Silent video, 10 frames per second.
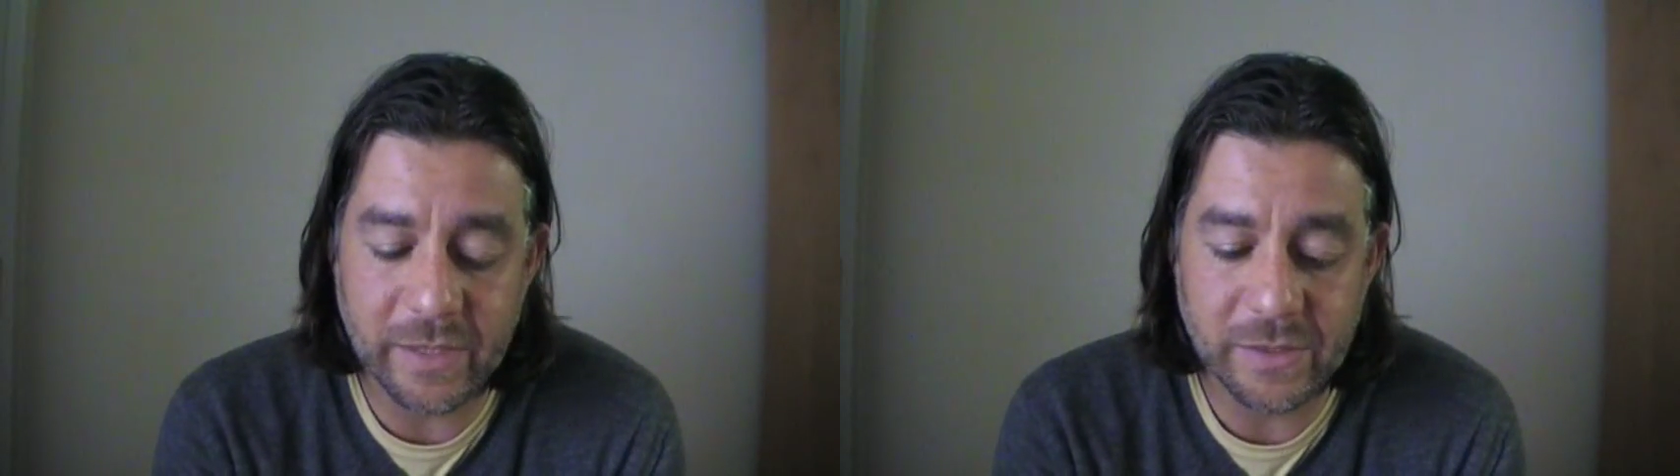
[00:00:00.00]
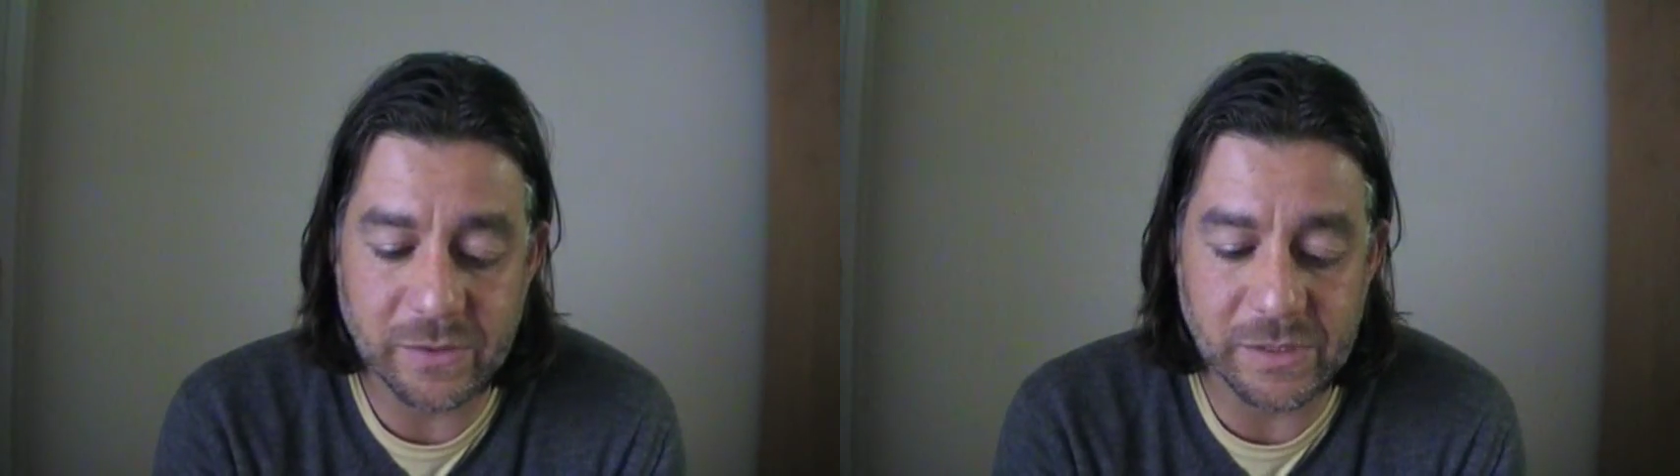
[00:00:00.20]

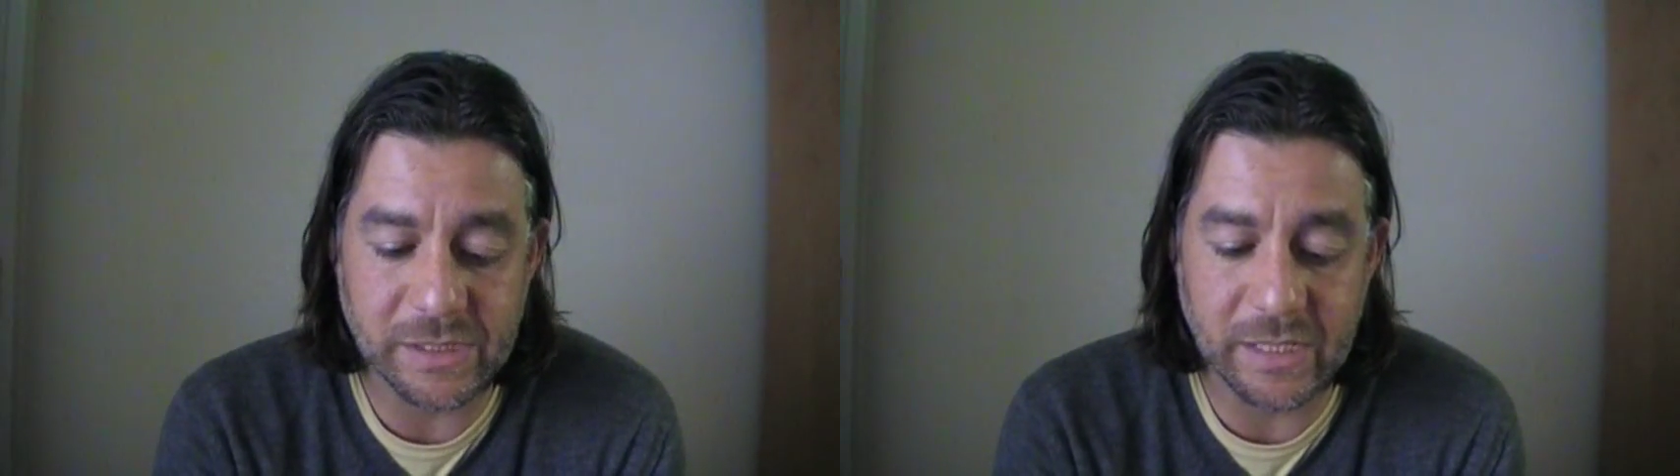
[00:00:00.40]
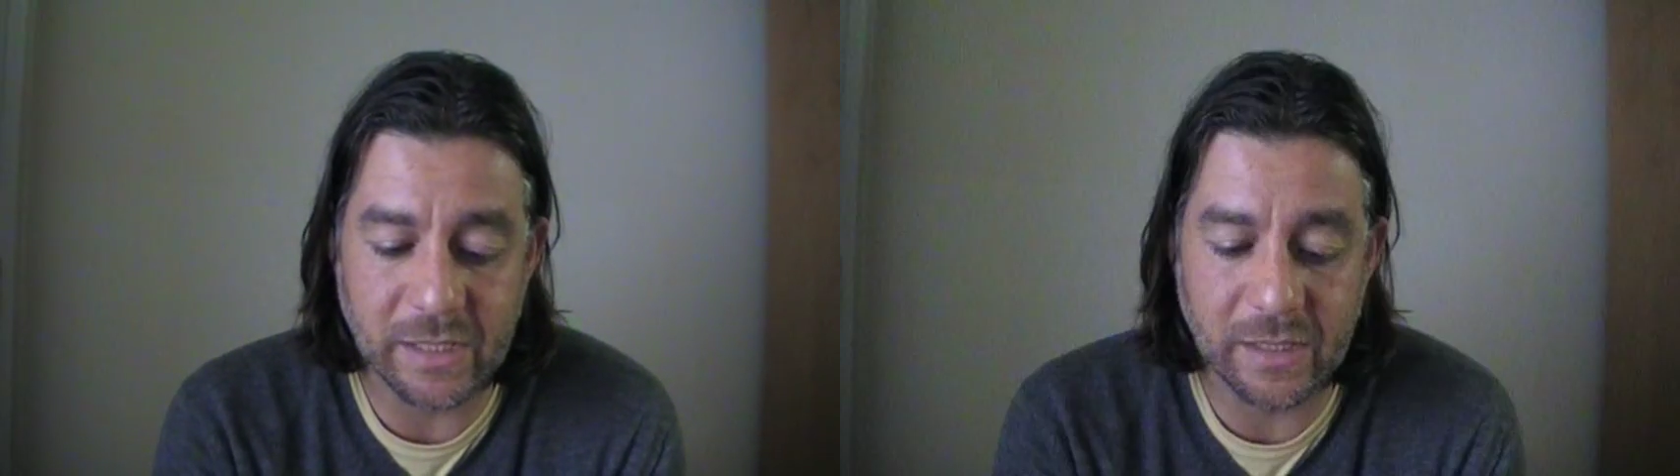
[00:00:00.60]

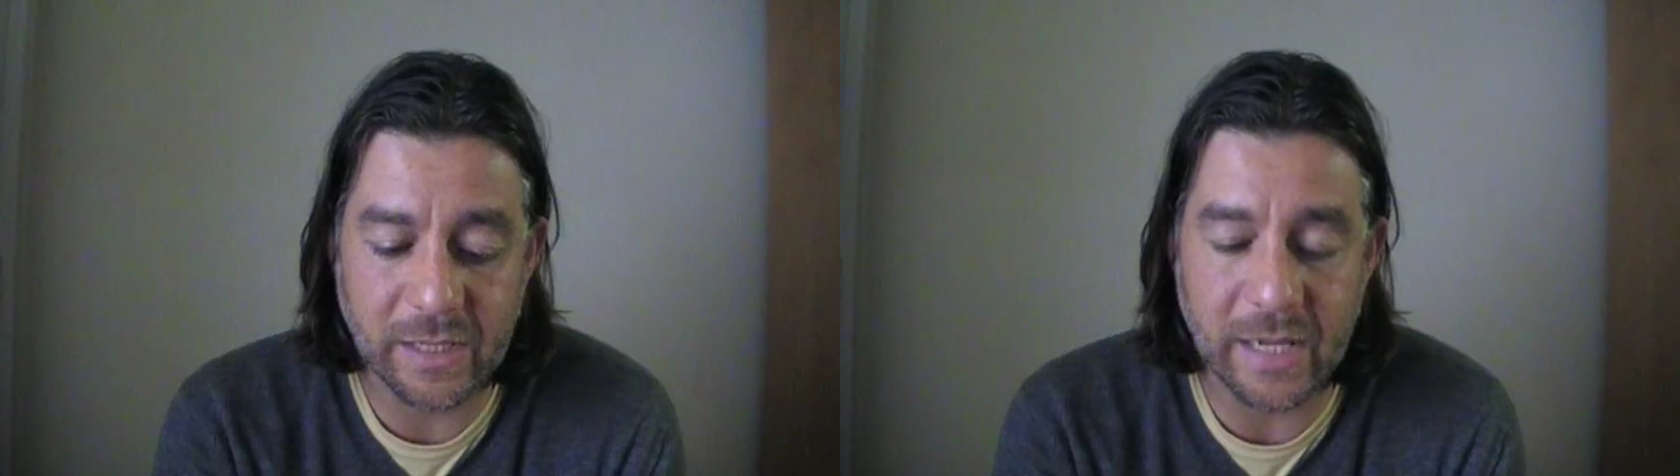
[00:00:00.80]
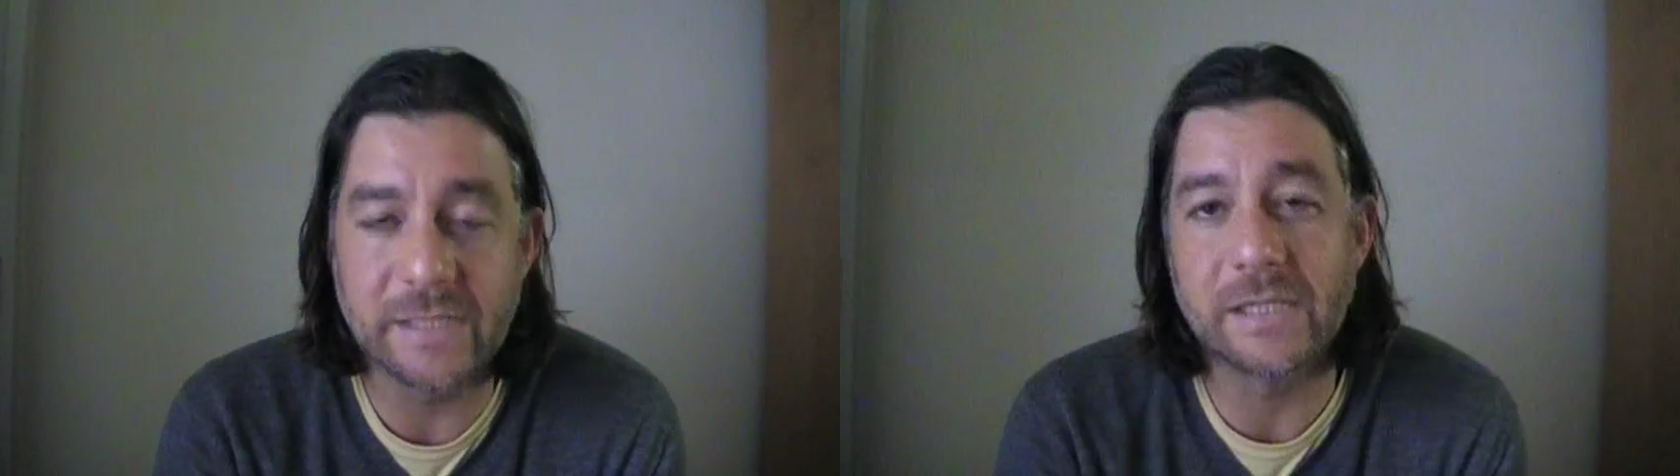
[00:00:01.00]
interesting
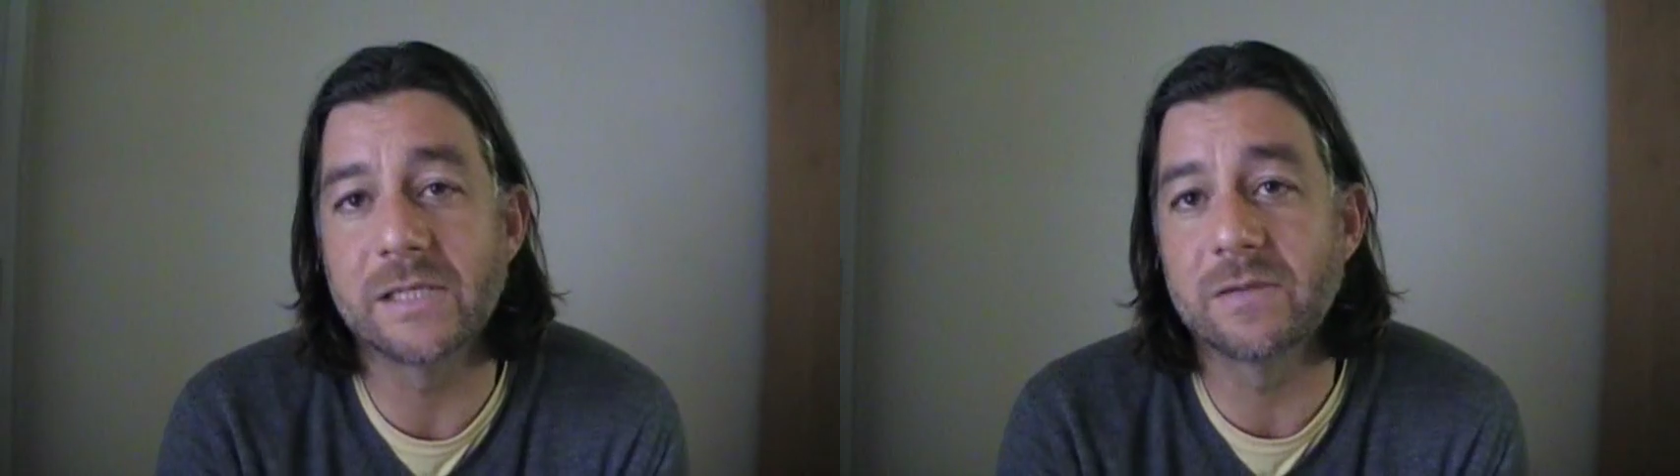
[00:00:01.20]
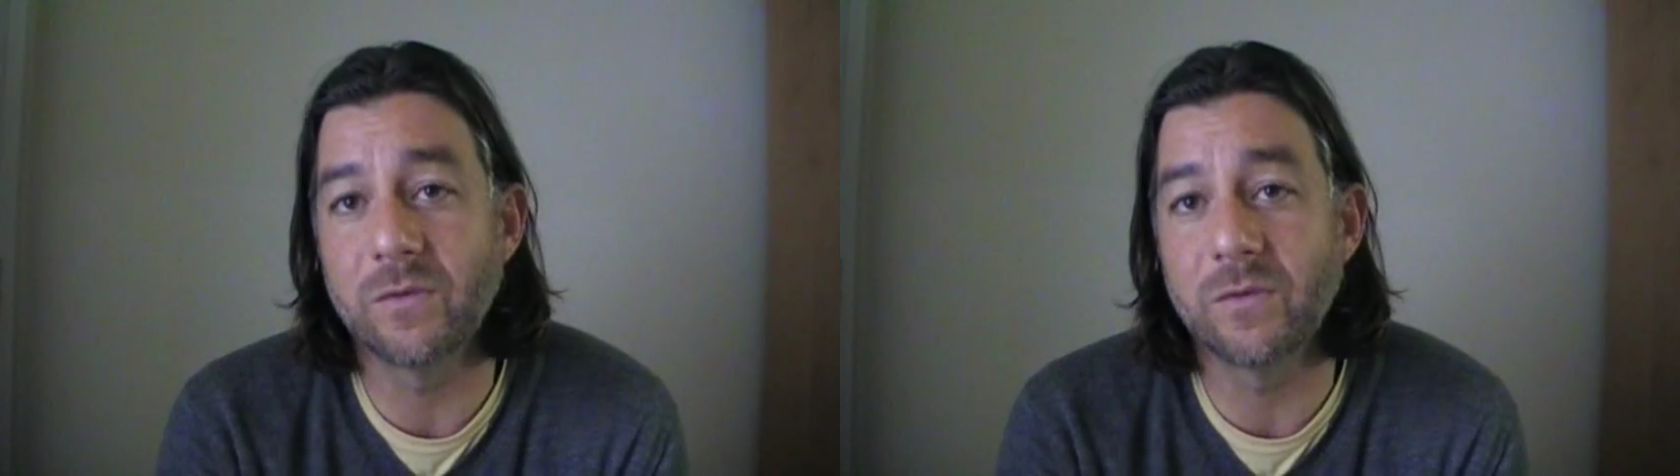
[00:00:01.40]
cases.